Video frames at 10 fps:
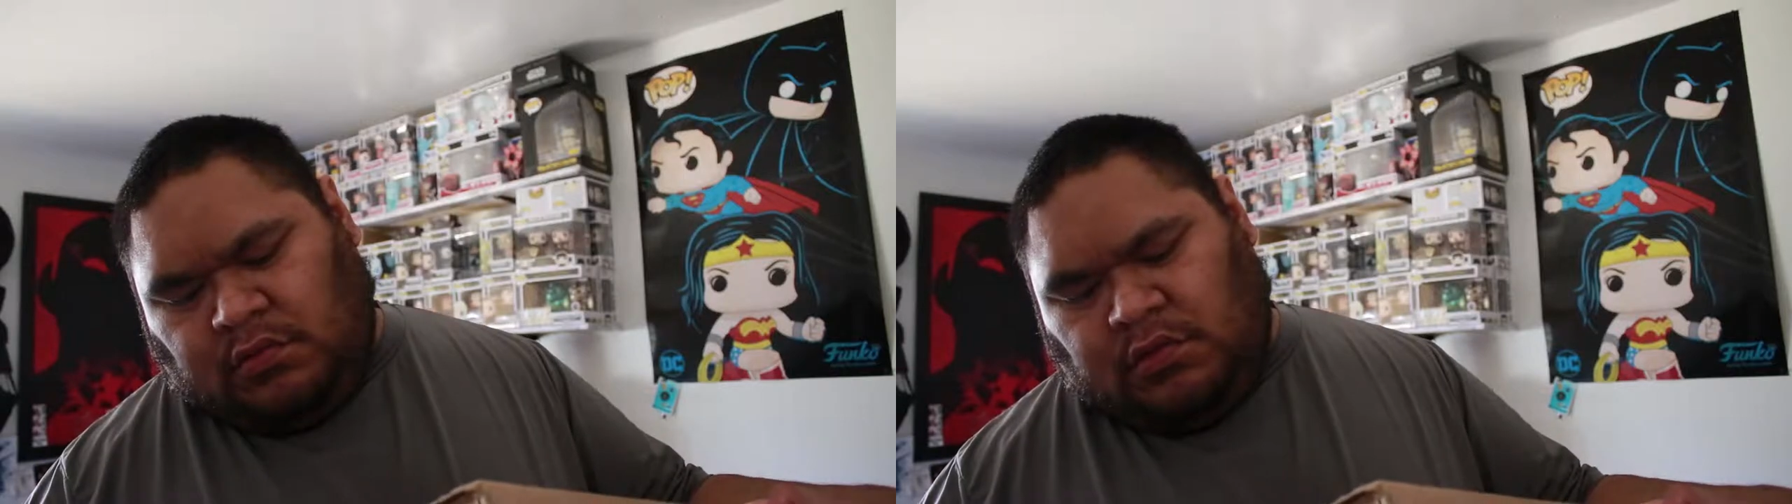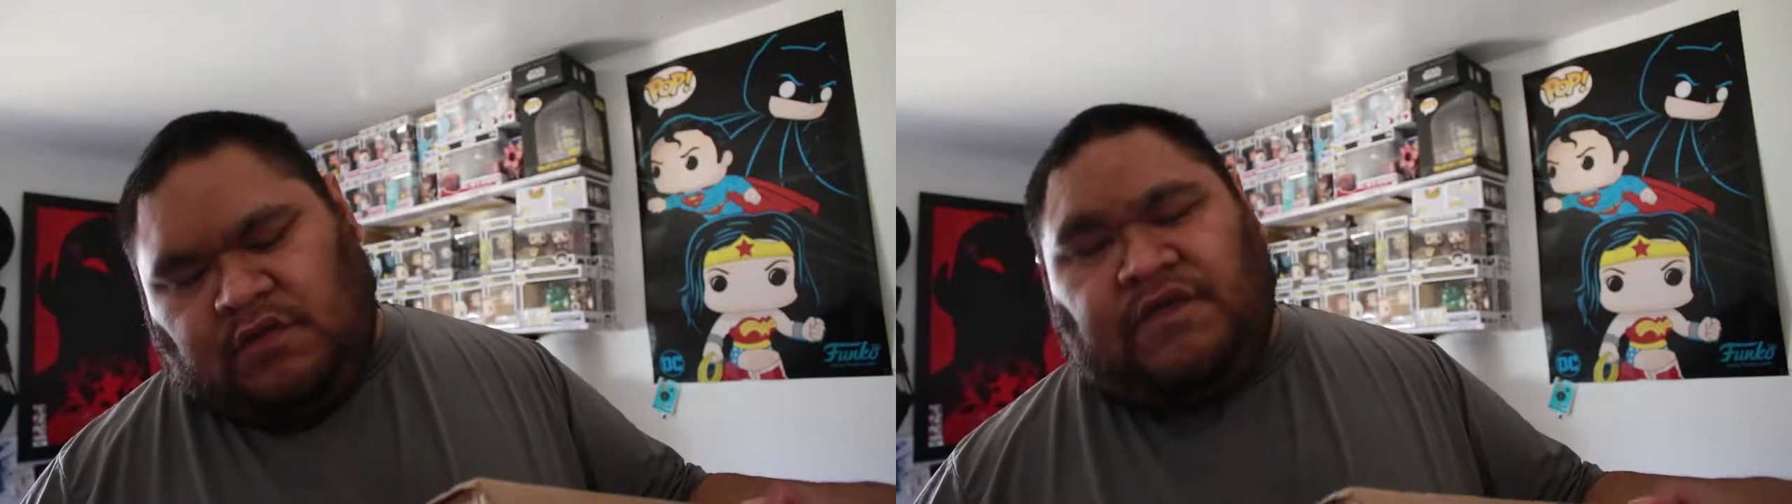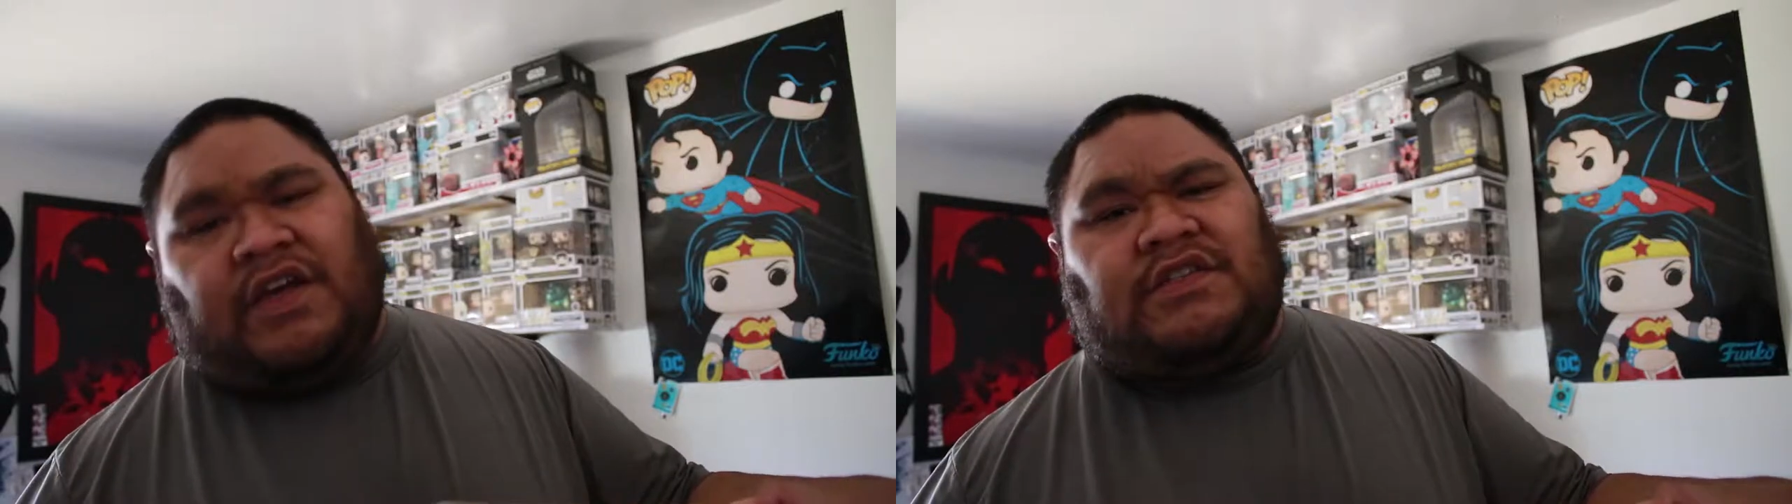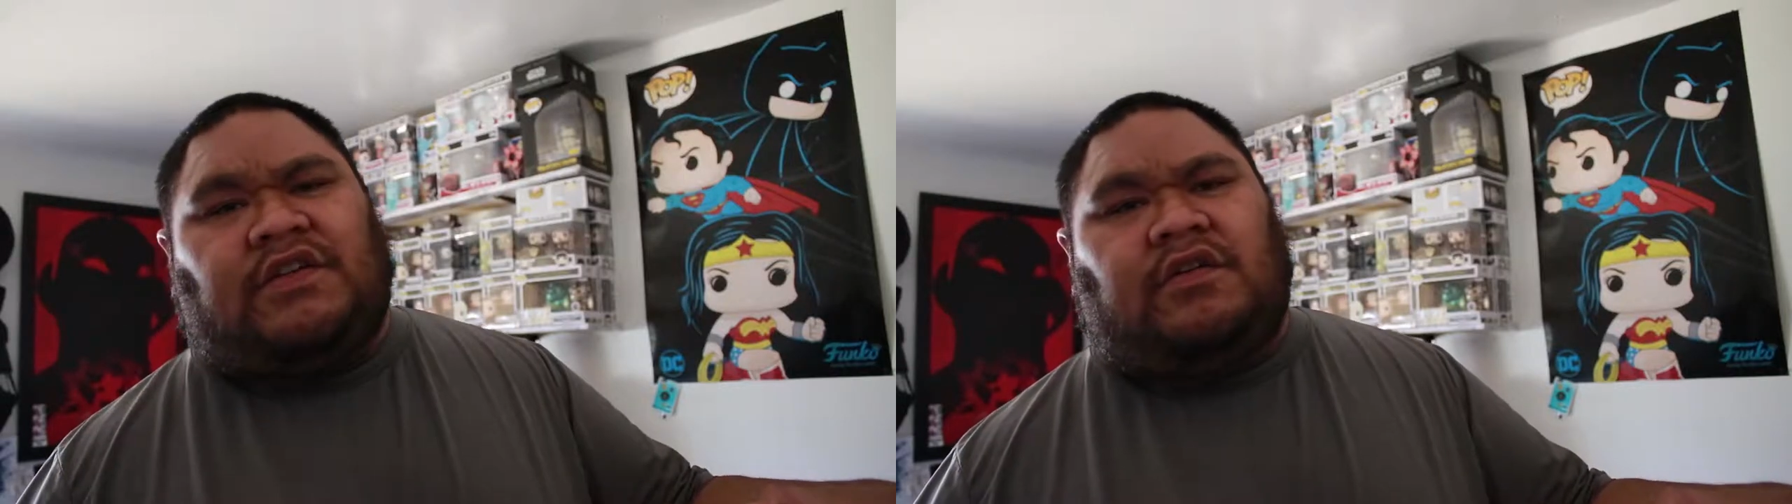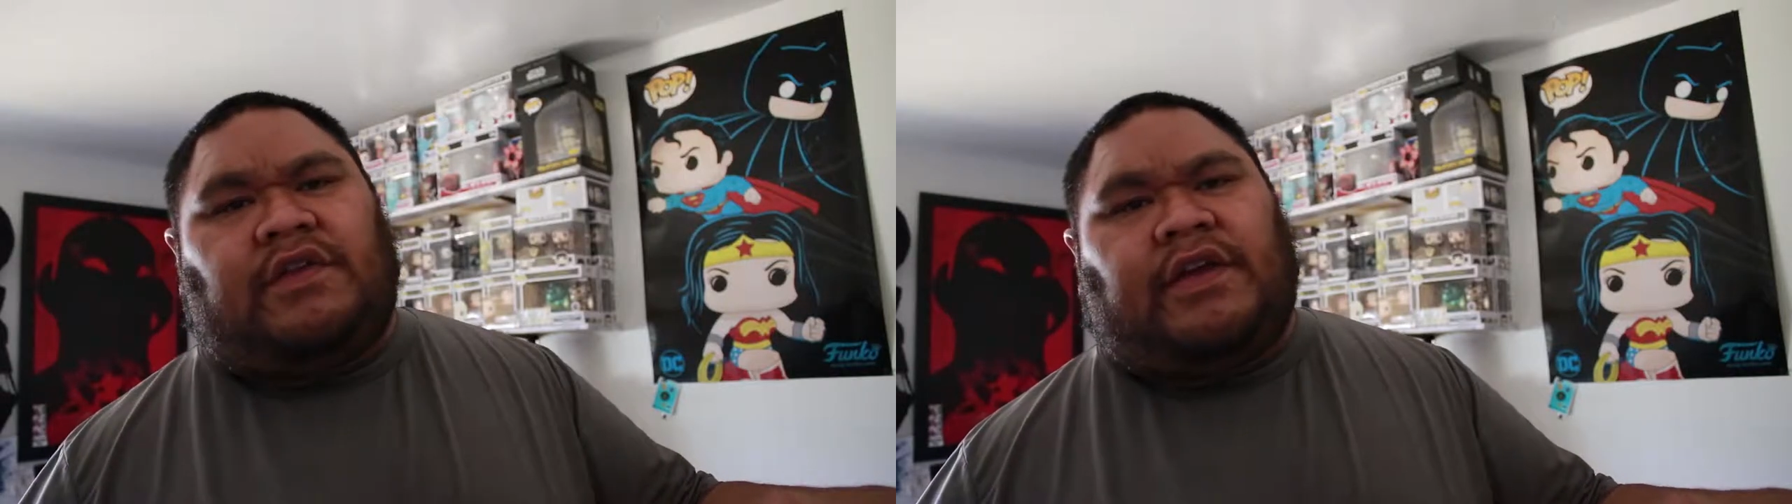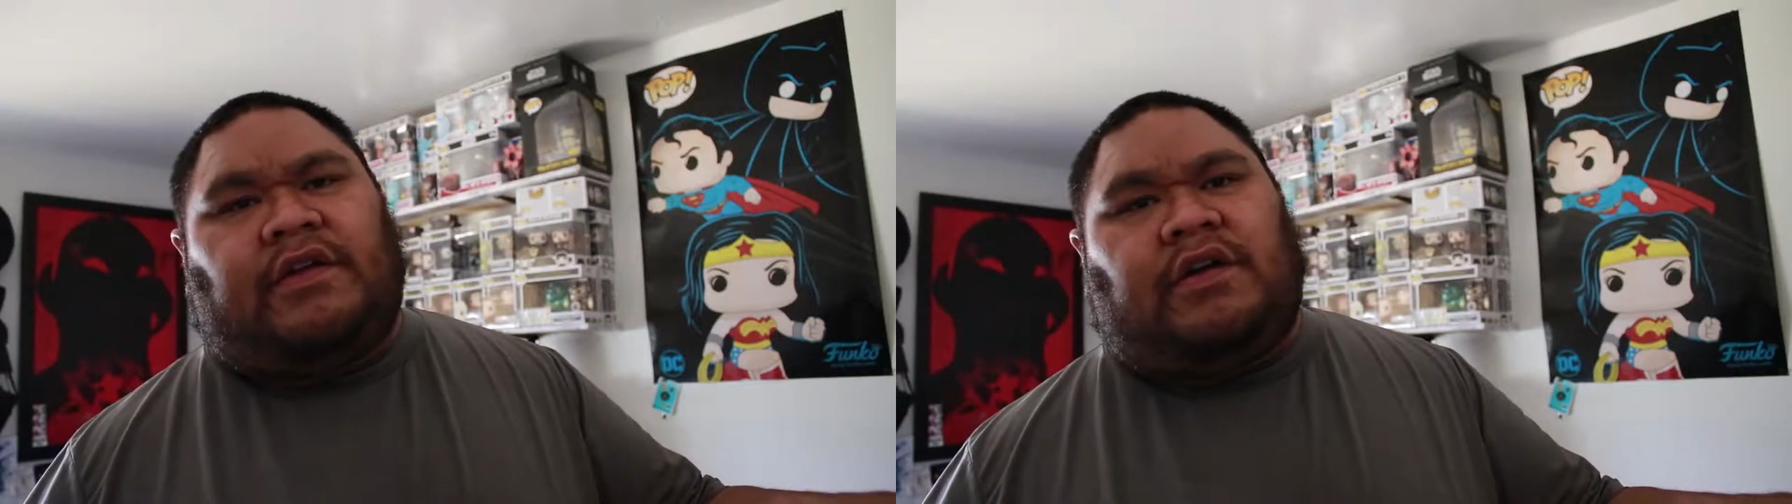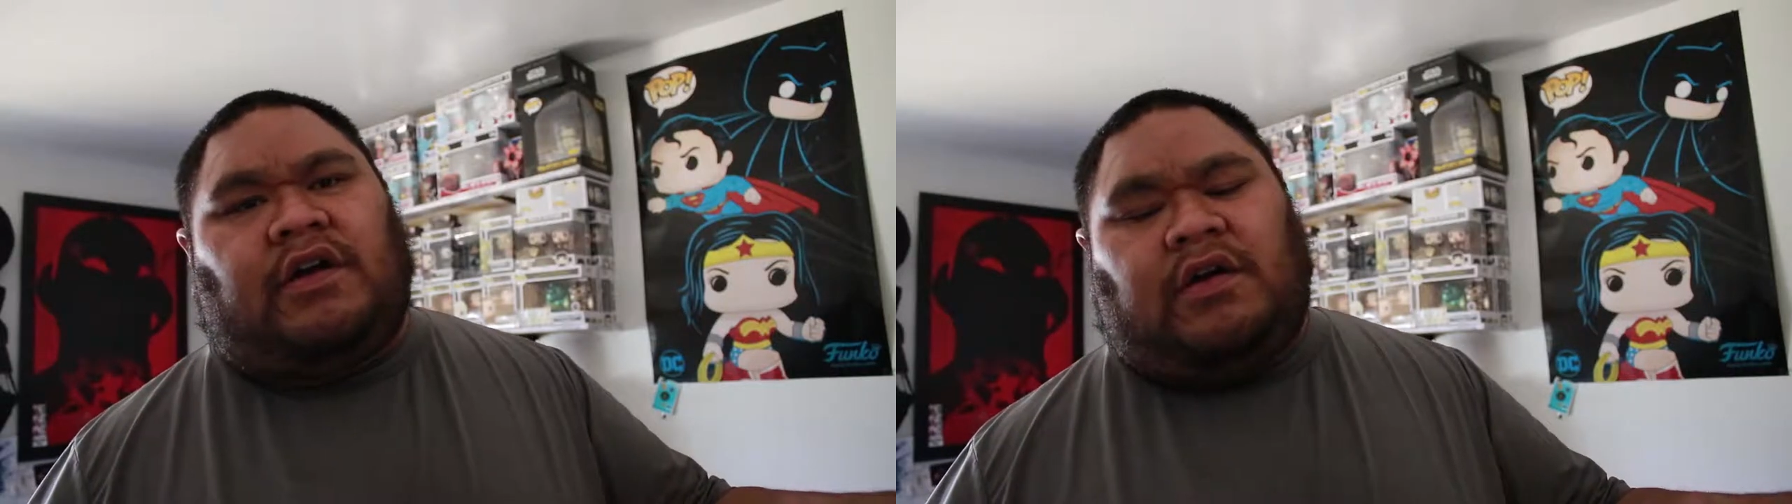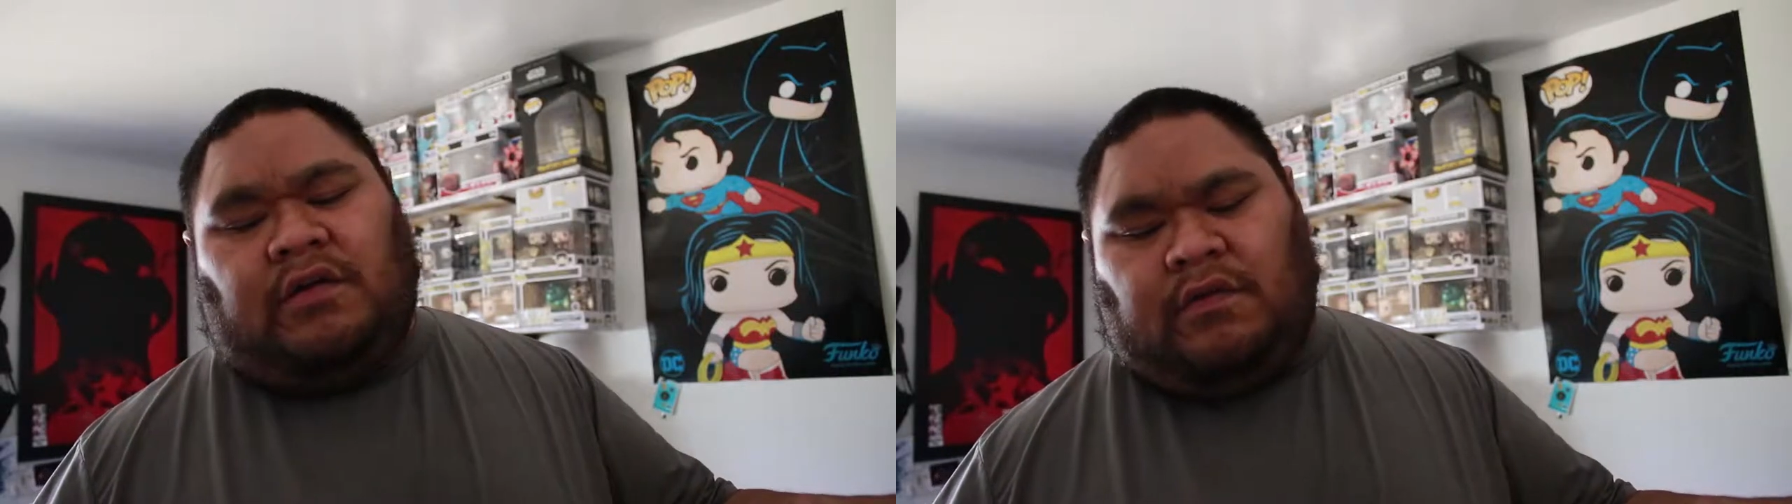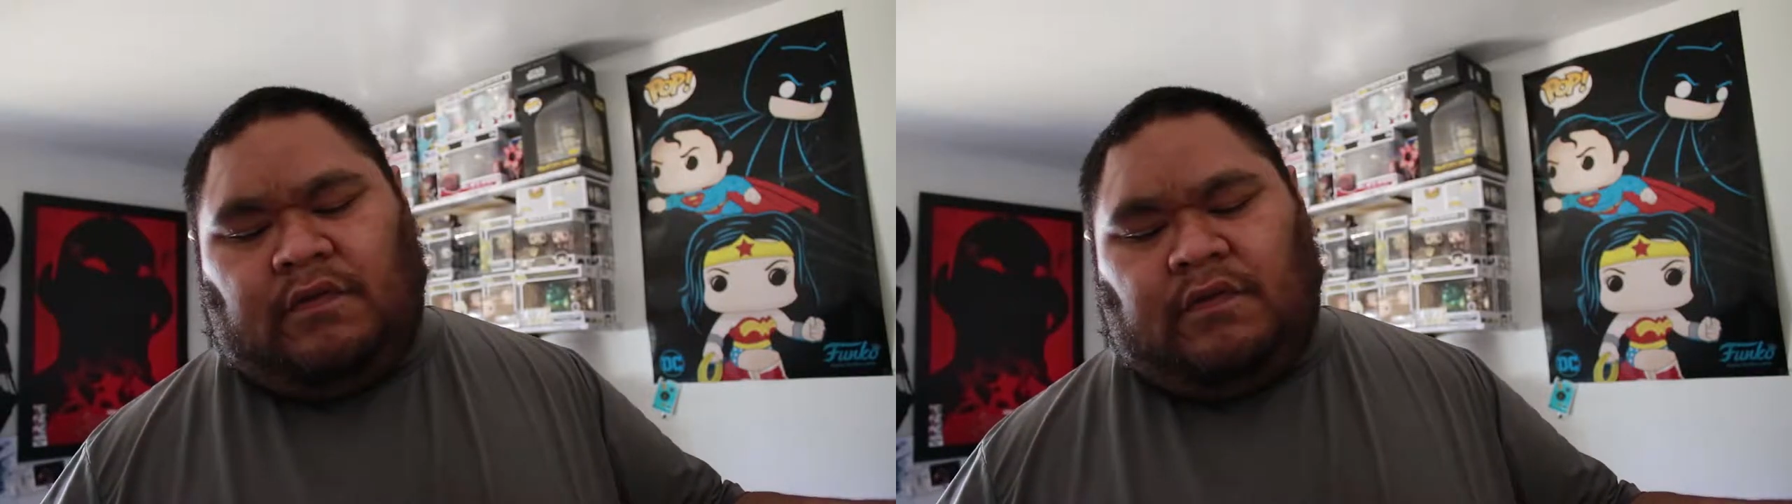If you guys know that, uh,